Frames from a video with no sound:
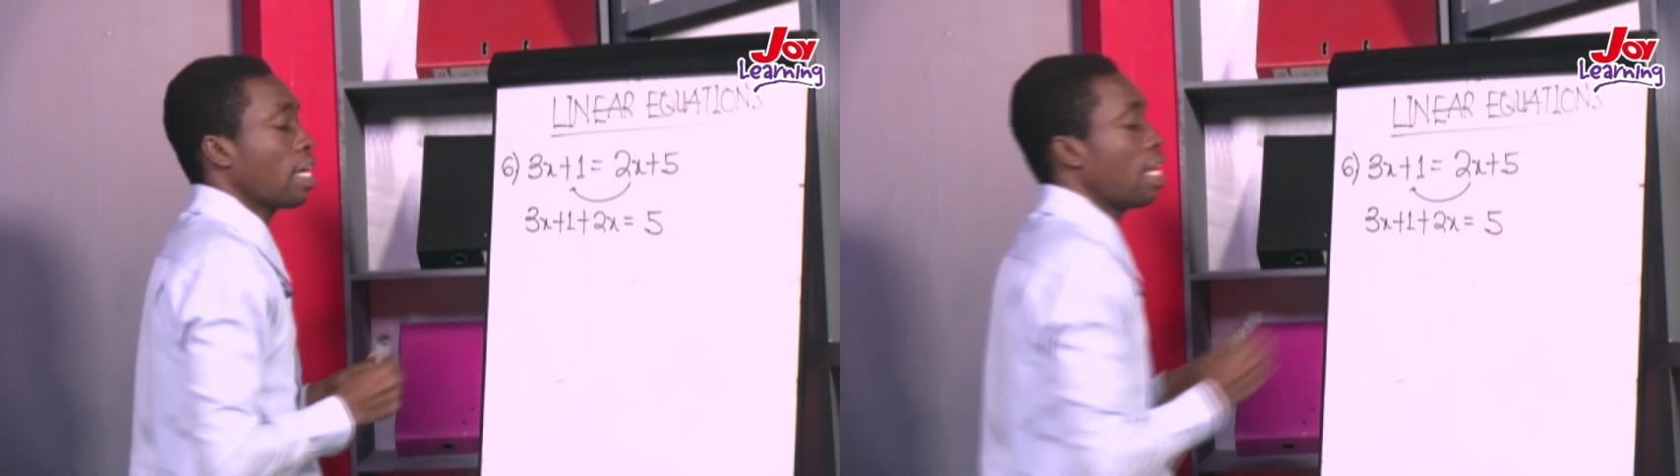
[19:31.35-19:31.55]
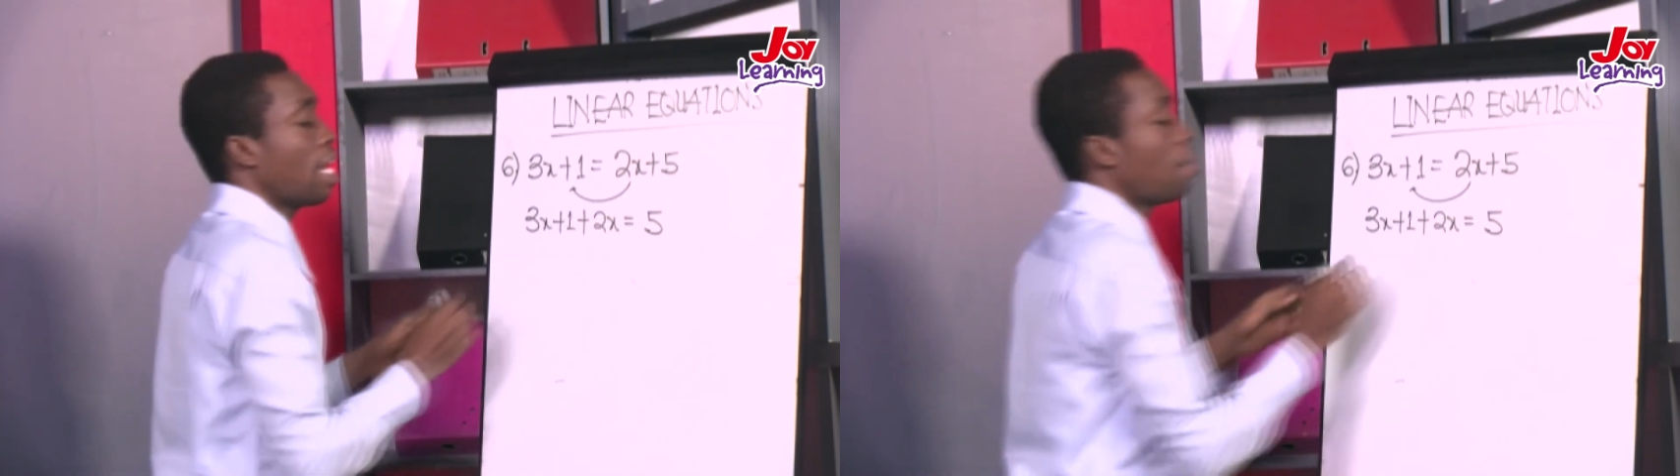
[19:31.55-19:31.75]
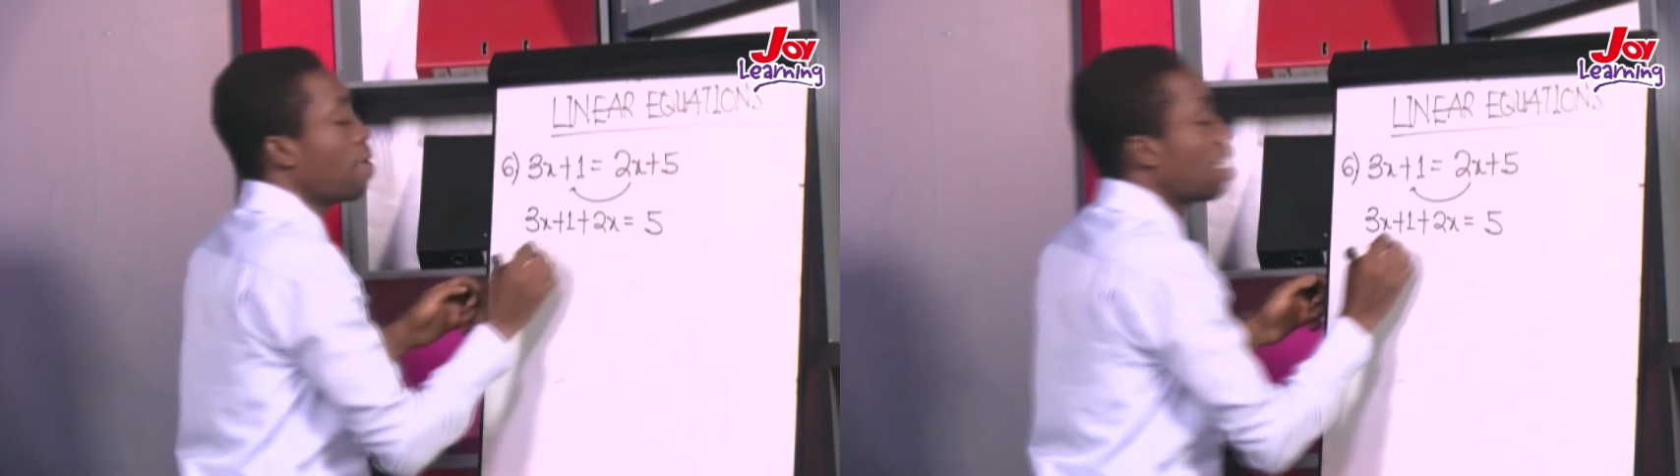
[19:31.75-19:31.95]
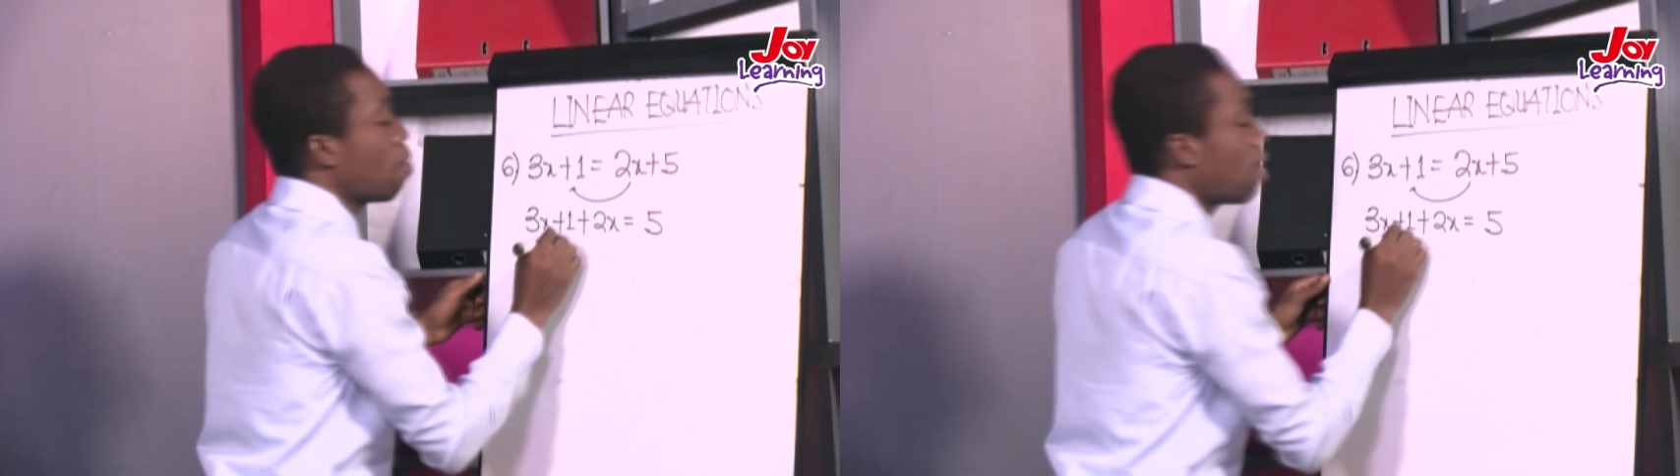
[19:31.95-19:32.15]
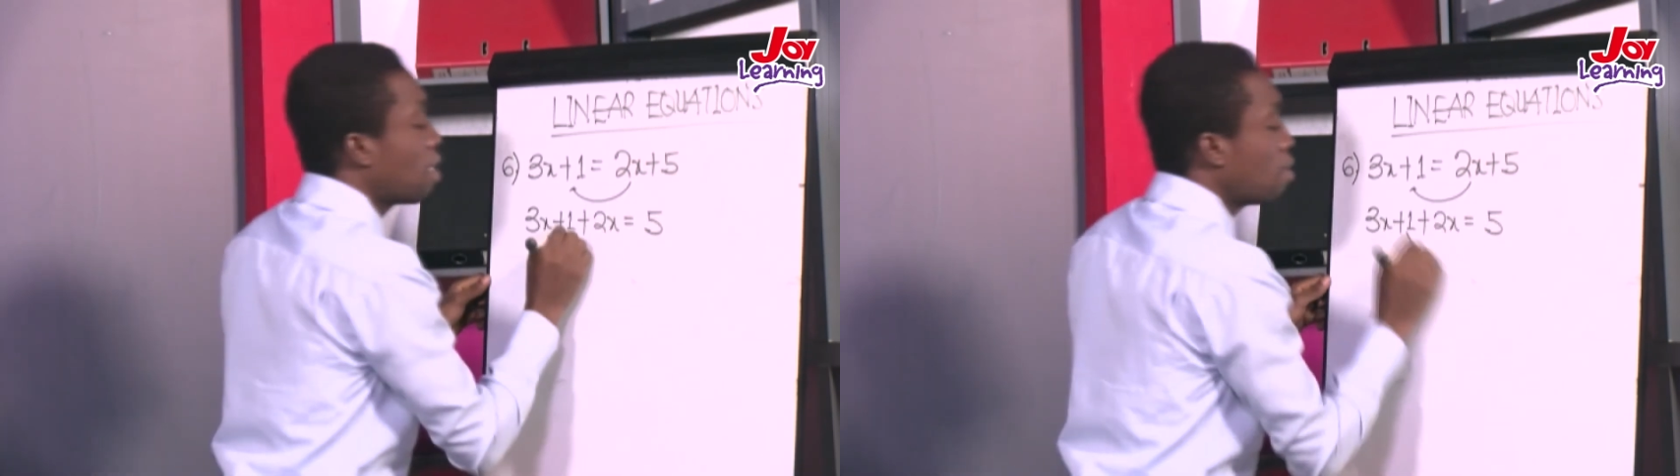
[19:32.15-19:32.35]
Then I bring the
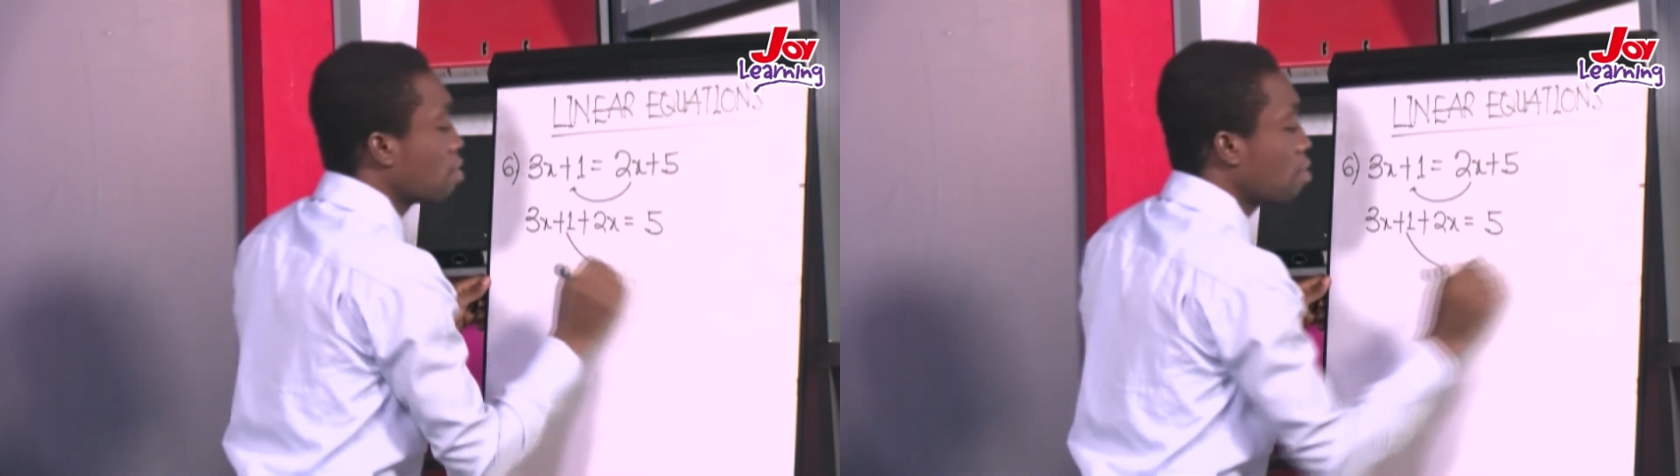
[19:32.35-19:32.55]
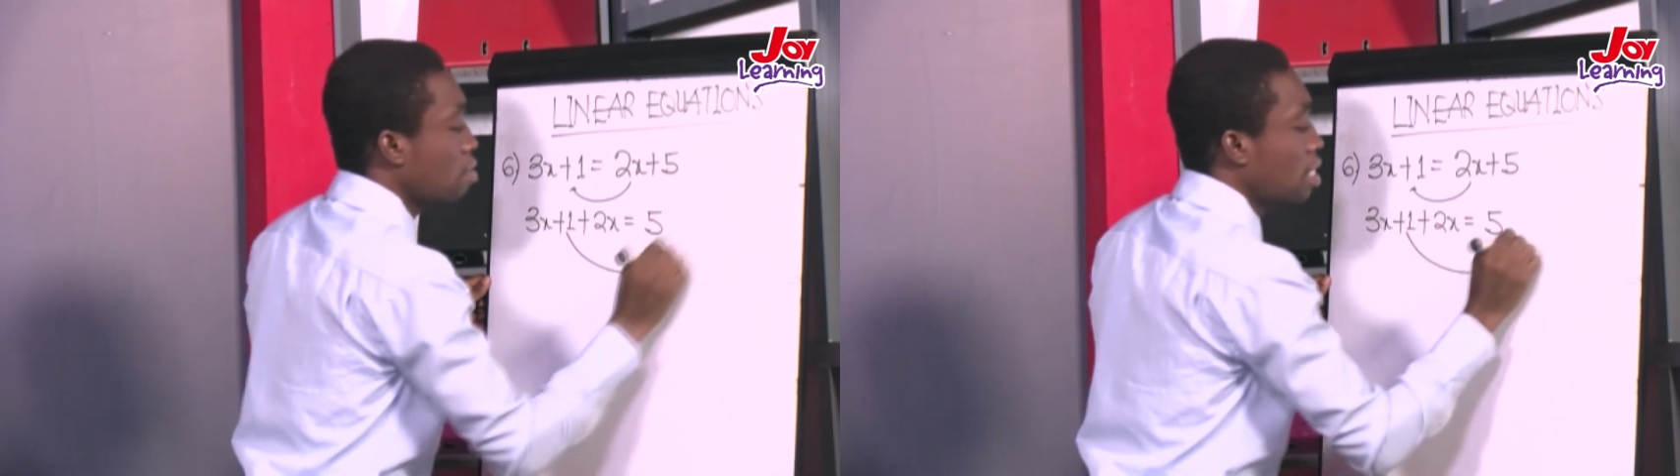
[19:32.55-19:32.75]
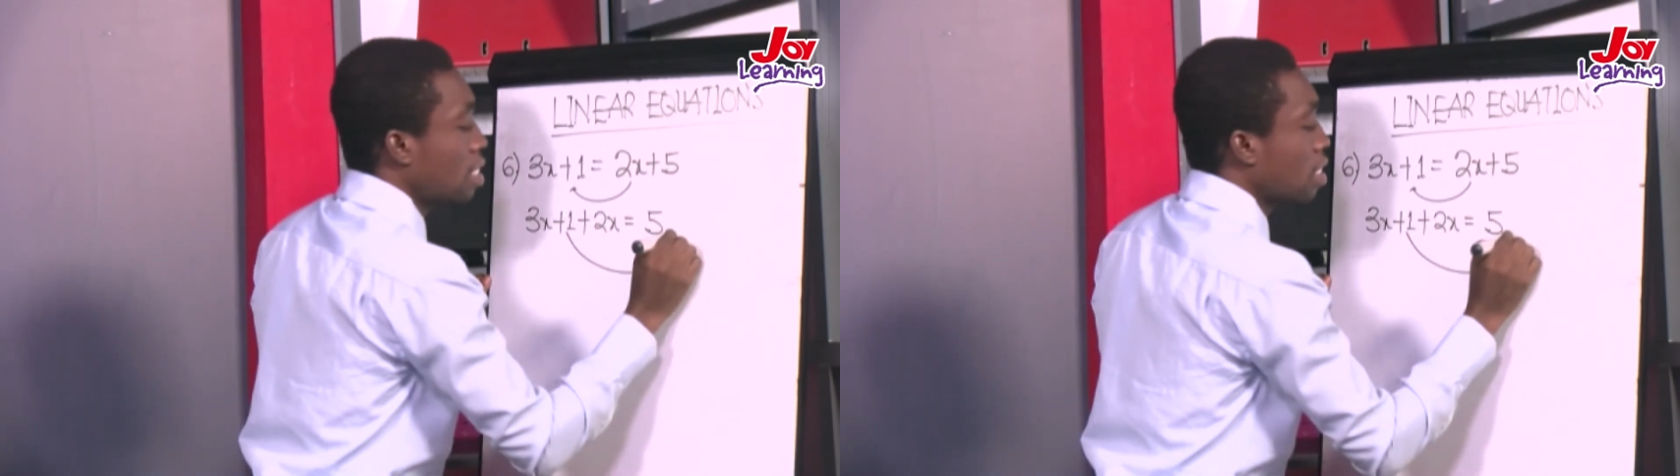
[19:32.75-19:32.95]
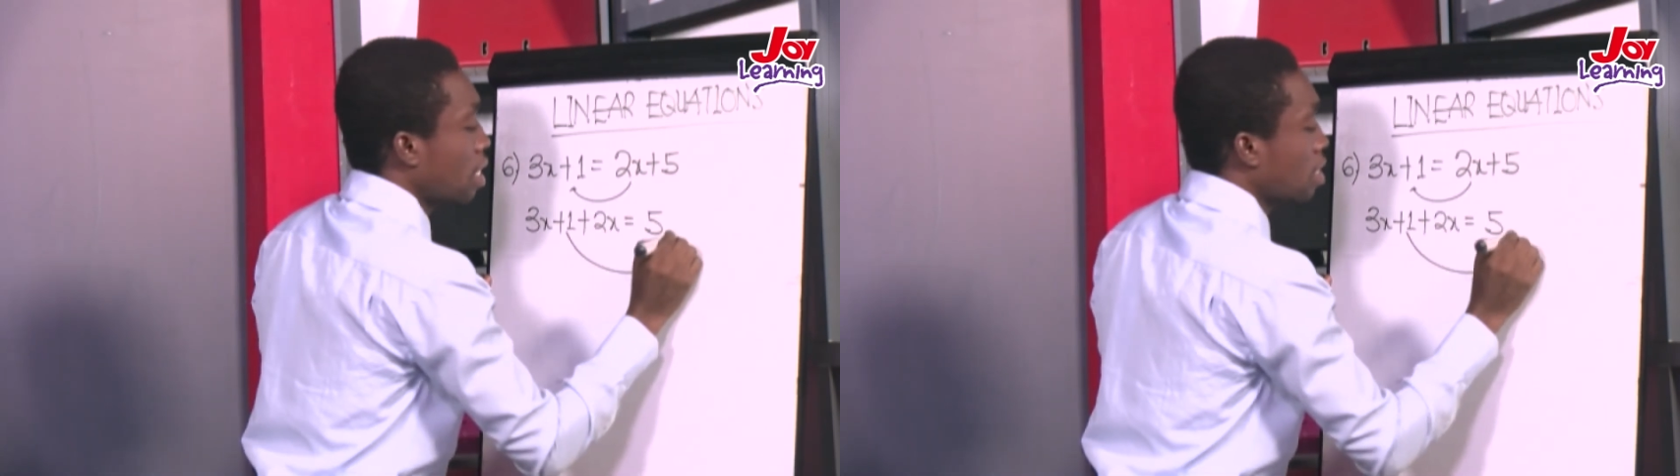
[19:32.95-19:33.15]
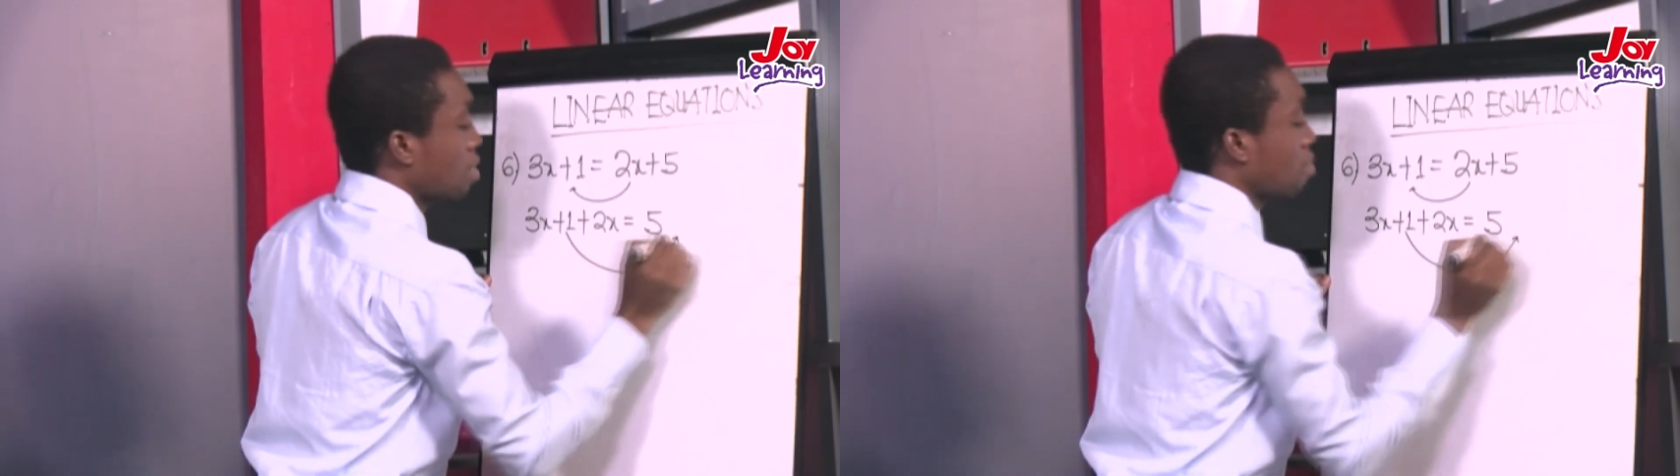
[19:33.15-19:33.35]
1 also to the side.